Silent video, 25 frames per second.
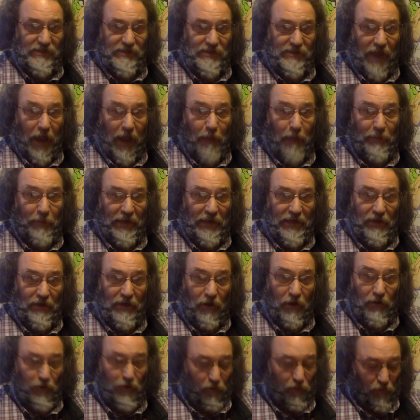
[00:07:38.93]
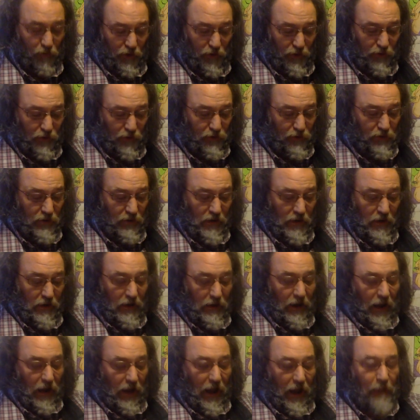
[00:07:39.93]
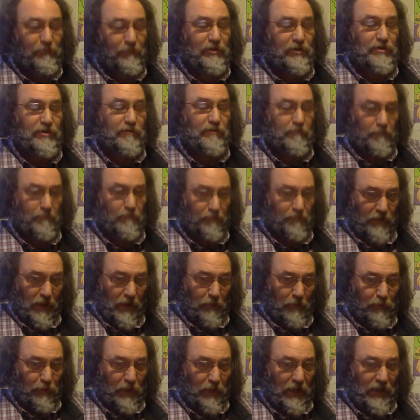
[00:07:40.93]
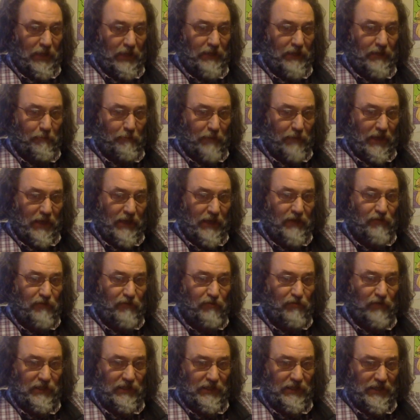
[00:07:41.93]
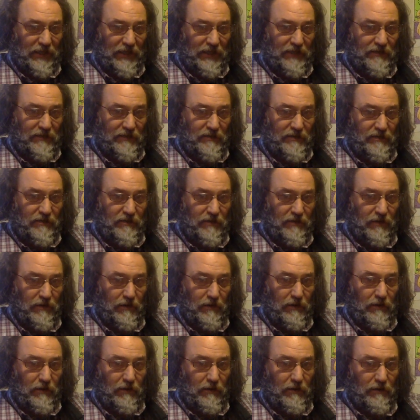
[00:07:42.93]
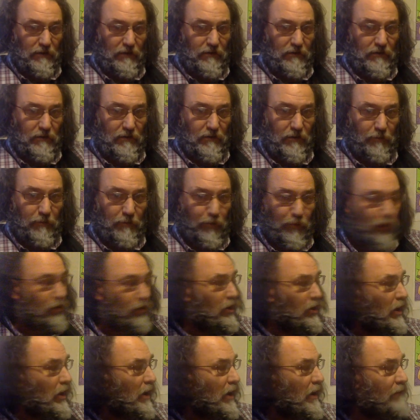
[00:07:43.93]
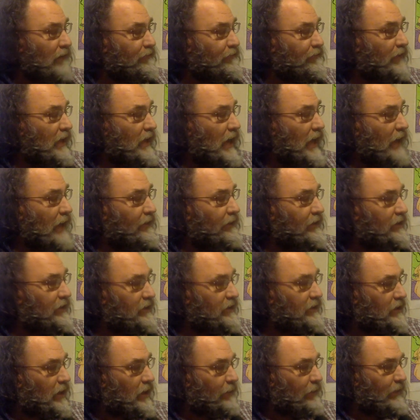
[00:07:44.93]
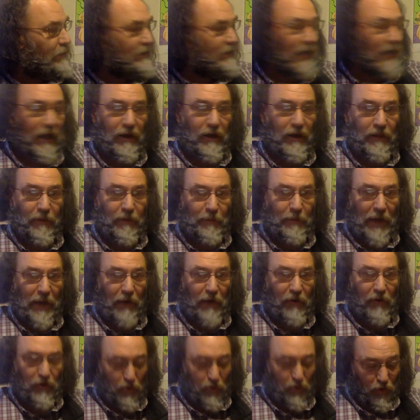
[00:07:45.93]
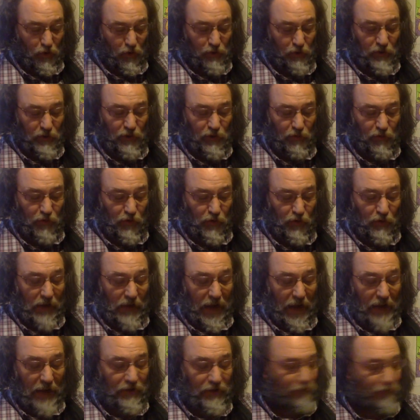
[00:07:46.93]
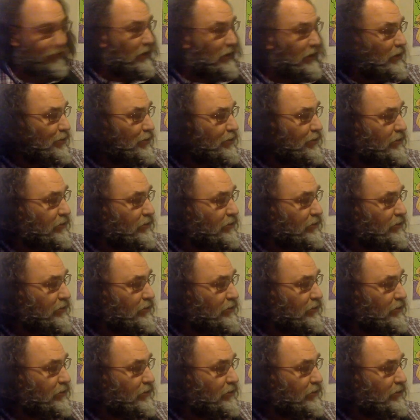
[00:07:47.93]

stopping on the root, I'm just playing the bend, release, pull off, and then coming down on the power chord with the root and the 5th.